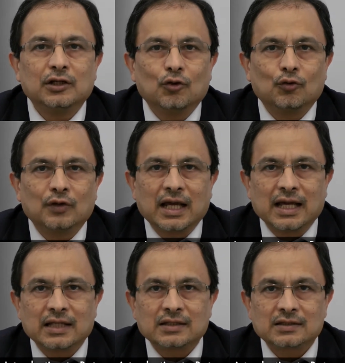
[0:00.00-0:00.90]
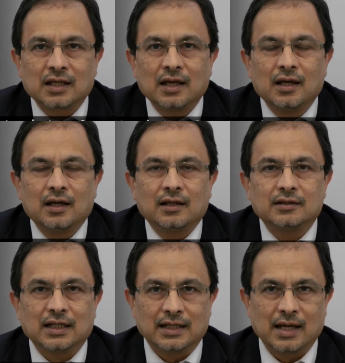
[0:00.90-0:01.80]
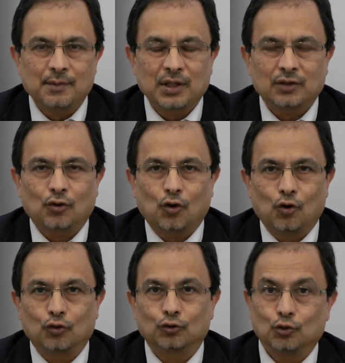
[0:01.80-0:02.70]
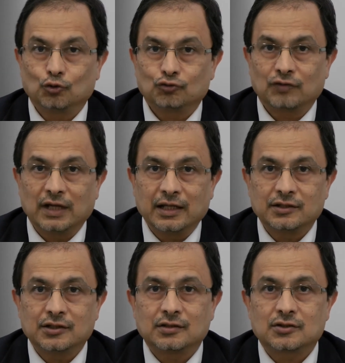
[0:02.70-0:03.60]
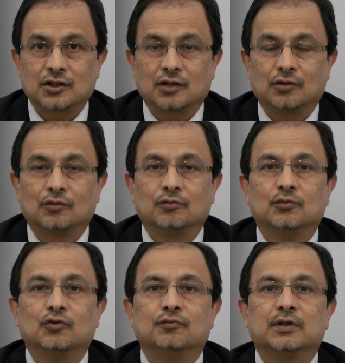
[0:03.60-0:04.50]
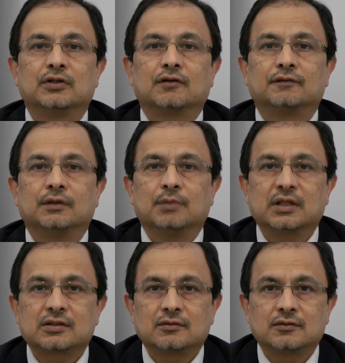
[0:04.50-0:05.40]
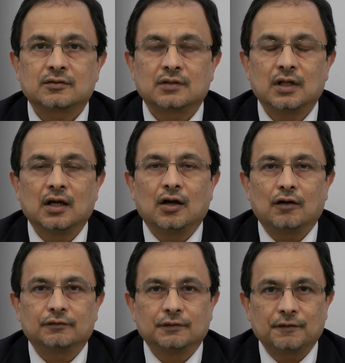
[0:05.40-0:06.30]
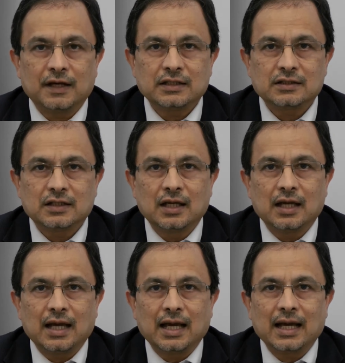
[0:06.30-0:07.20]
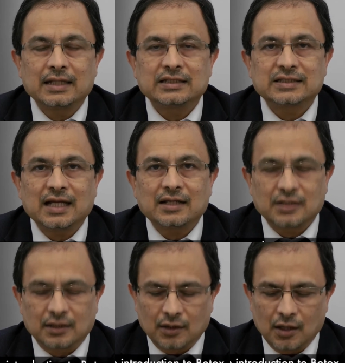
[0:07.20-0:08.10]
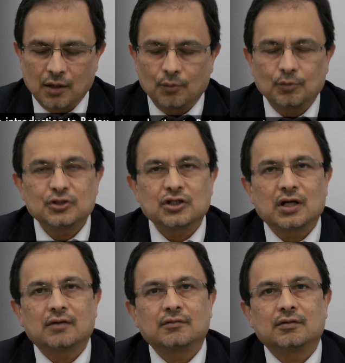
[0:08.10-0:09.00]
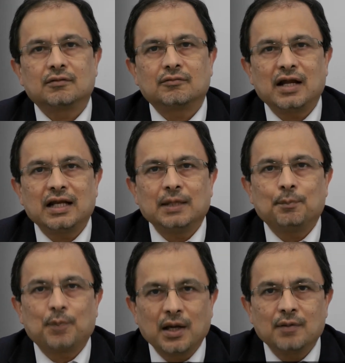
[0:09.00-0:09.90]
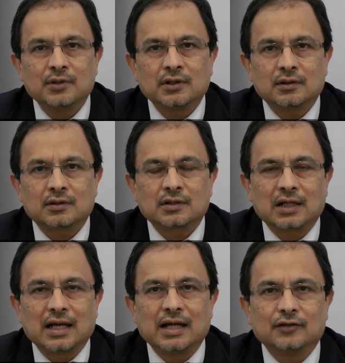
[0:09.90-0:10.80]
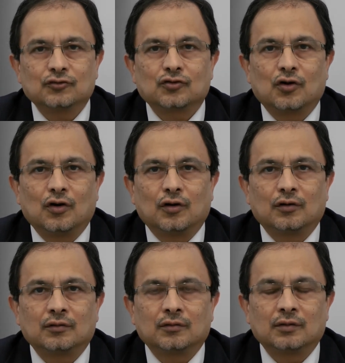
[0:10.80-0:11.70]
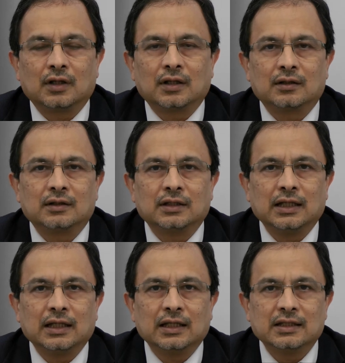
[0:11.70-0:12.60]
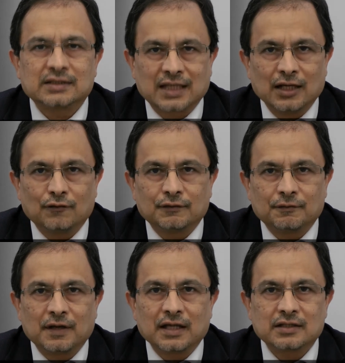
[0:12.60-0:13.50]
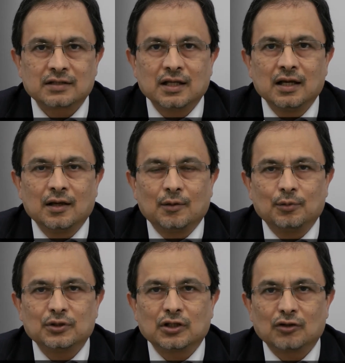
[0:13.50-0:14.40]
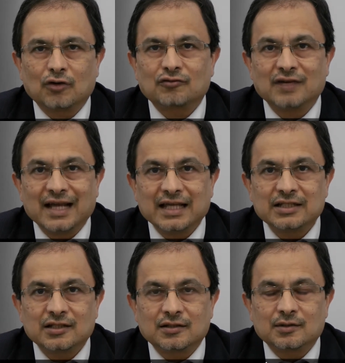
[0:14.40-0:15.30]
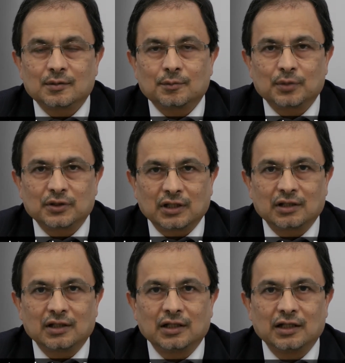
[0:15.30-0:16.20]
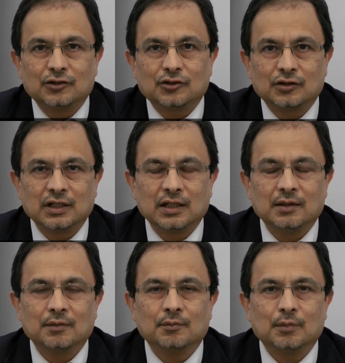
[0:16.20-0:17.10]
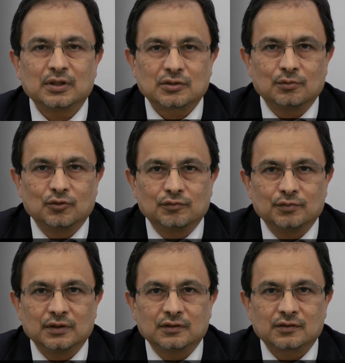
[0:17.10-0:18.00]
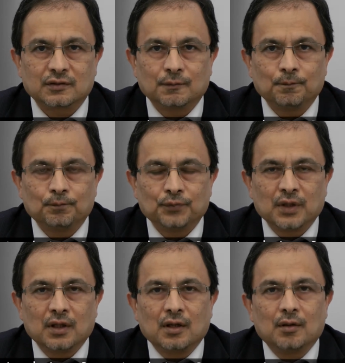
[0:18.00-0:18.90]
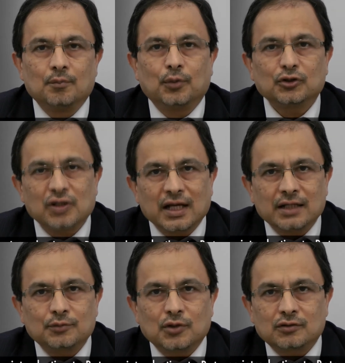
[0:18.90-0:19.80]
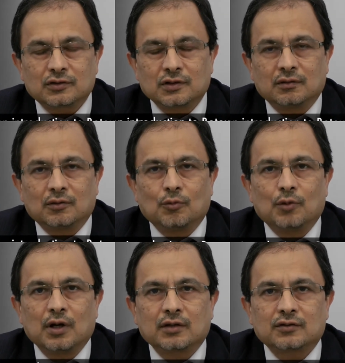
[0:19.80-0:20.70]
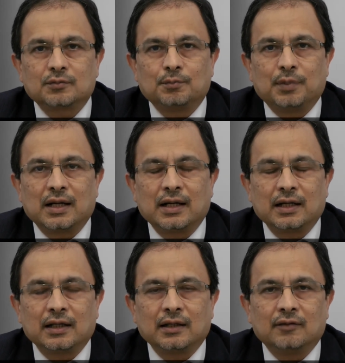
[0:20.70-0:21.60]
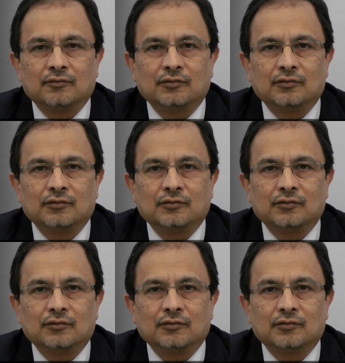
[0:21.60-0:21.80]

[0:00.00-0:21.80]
known as dynamic, or those related to movement of the muscles of the face, and static, which are really permanent lines on the skin of the face, which are not related particularly to the muscle movements. Botulinum toxin works by